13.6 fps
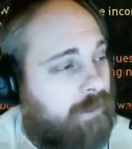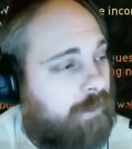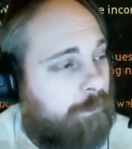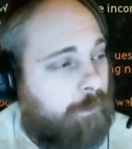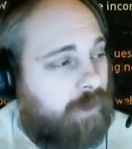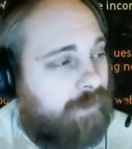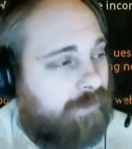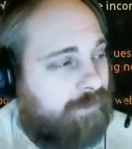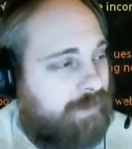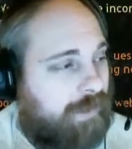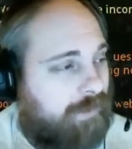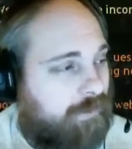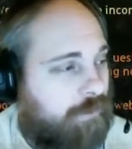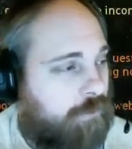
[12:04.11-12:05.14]
I'm not
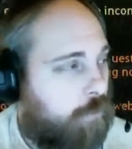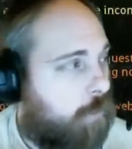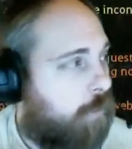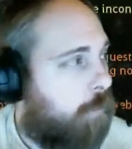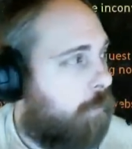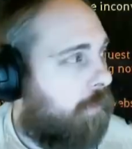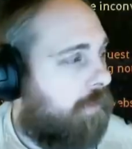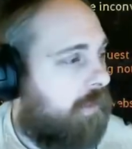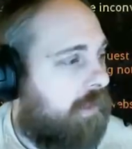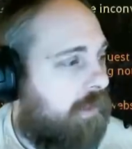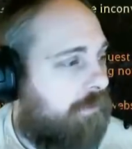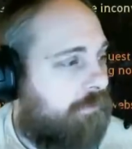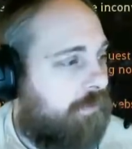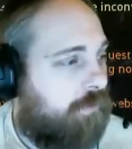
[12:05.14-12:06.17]
exactly sure when
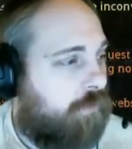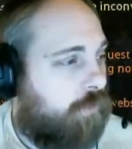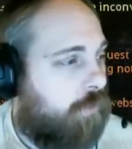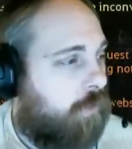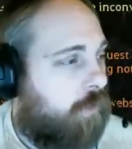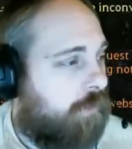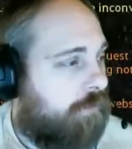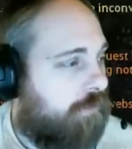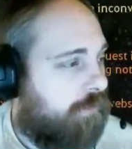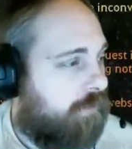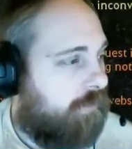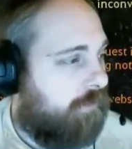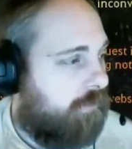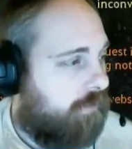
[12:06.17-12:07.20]
the official launch
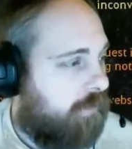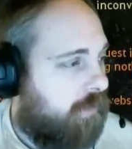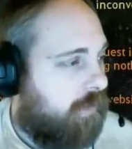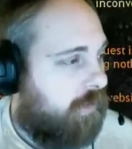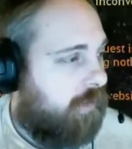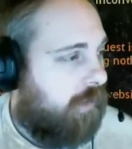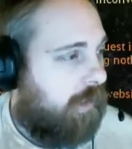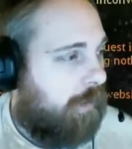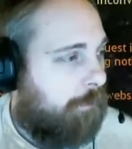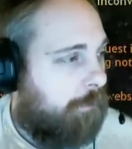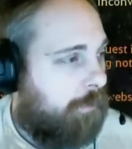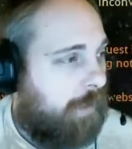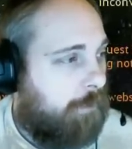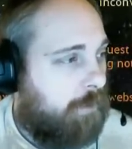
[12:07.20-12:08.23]
is,
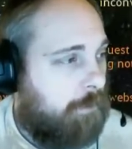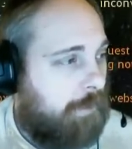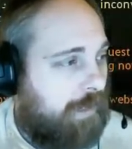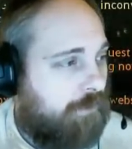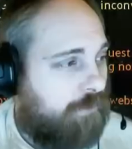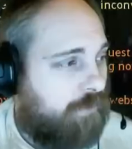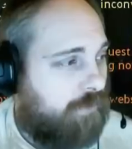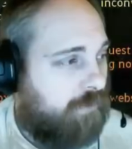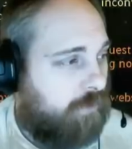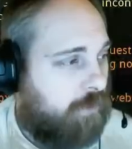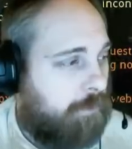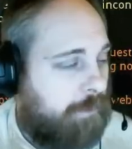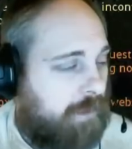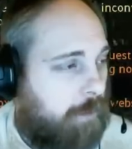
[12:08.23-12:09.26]
but I would imagine it's
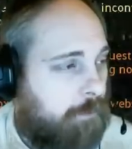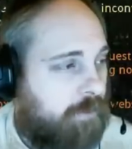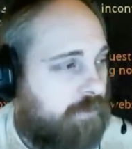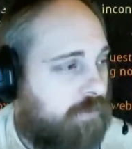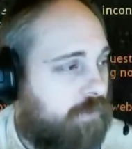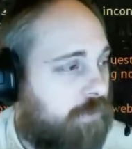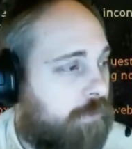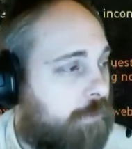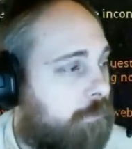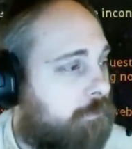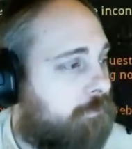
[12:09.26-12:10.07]
going to be coming soon.